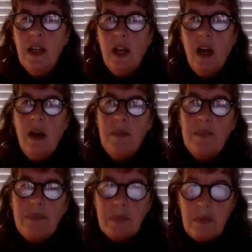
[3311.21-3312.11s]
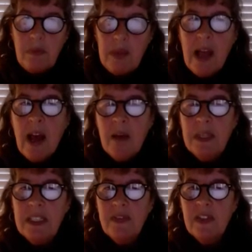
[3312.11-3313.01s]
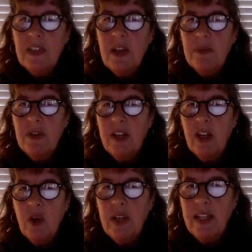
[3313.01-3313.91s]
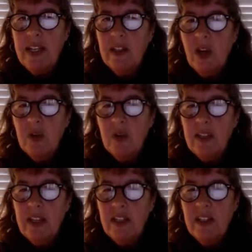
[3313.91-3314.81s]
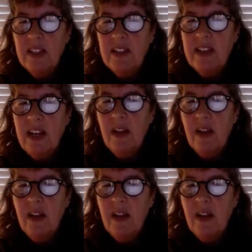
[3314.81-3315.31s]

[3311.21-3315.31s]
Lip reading: how much of the substrate going in goes into the cell.